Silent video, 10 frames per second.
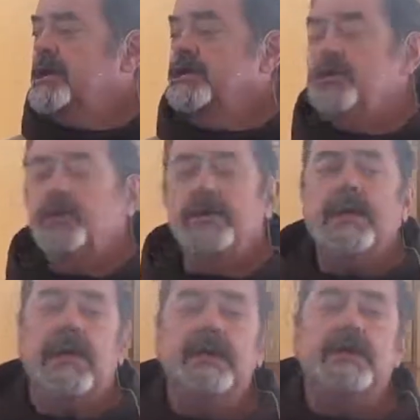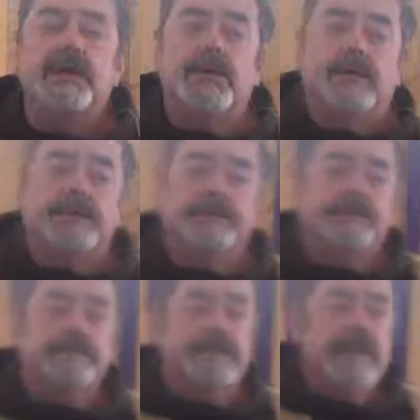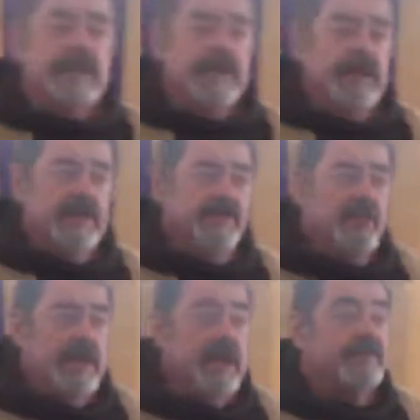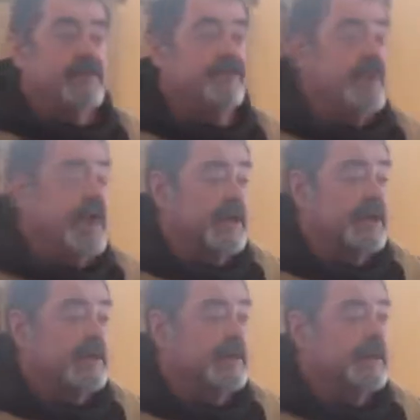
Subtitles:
You and I know that if we have a friend,